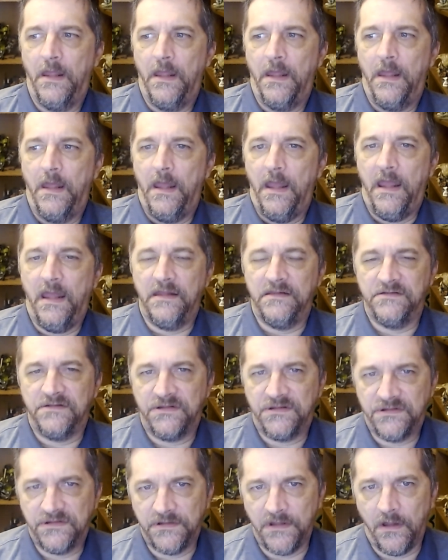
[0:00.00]
And
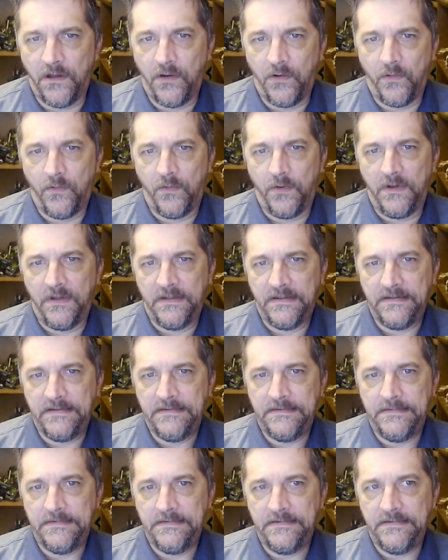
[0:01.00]
so
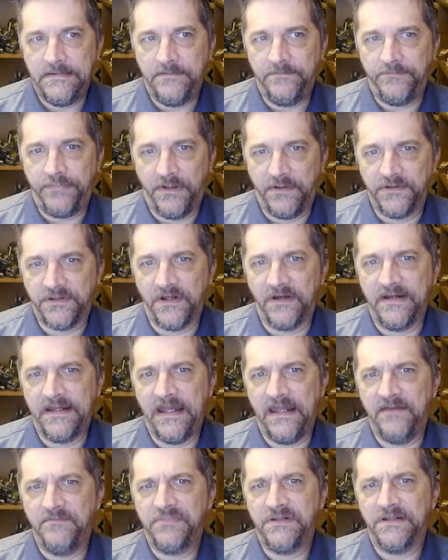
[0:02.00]
Pulsar
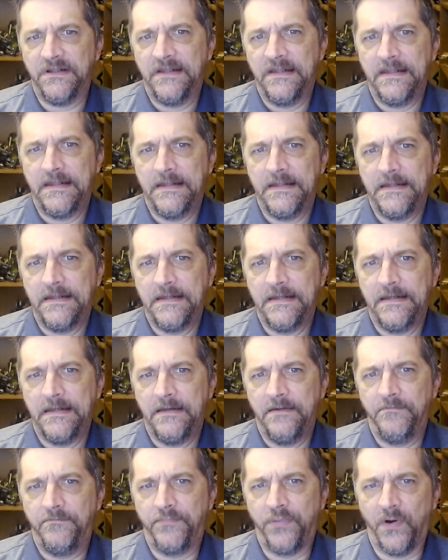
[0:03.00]
Games
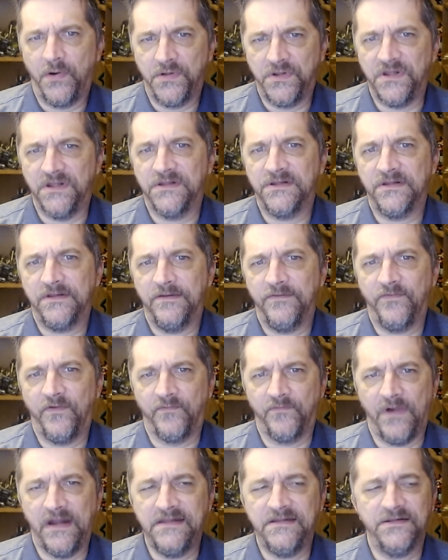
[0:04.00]
purchased the
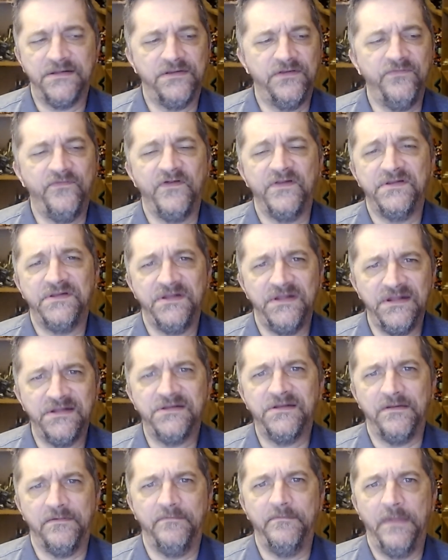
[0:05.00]
rights to the
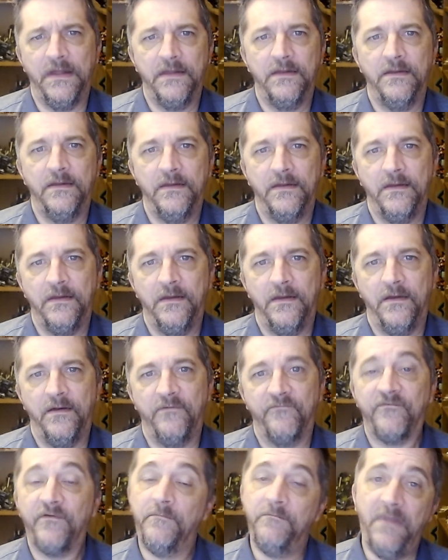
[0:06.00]
system
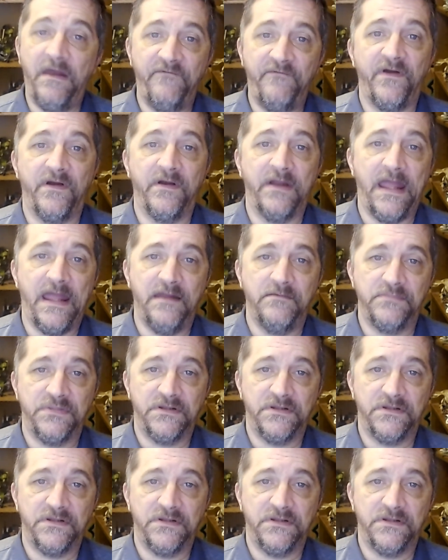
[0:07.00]
from Mayfair Games.